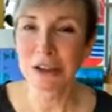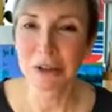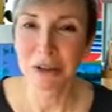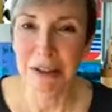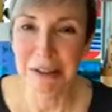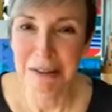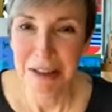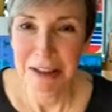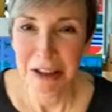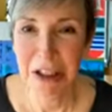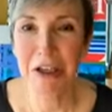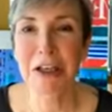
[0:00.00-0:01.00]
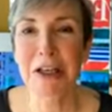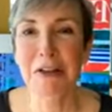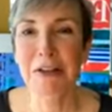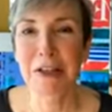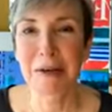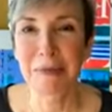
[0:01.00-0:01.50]

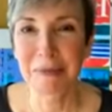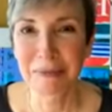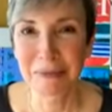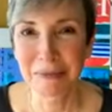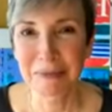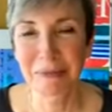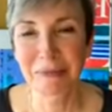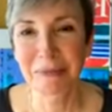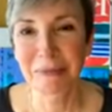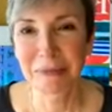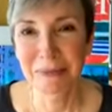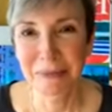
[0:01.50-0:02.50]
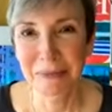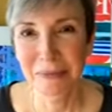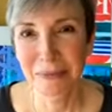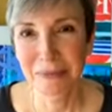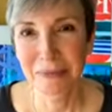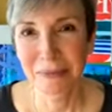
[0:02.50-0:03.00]

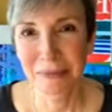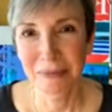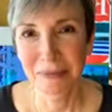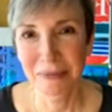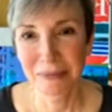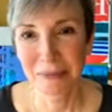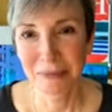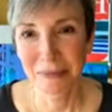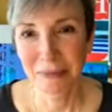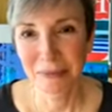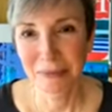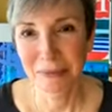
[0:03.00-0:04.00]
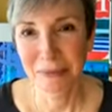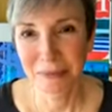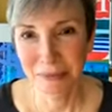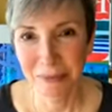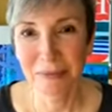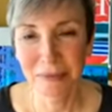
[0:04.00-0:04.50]

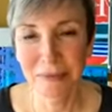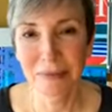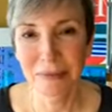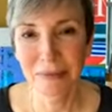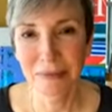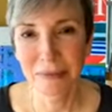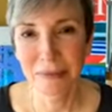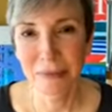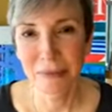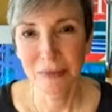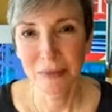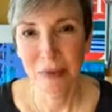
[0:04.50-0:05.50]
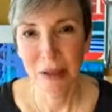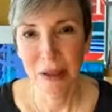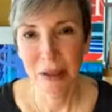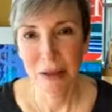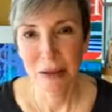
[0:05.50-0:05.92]
This person isn't speaking.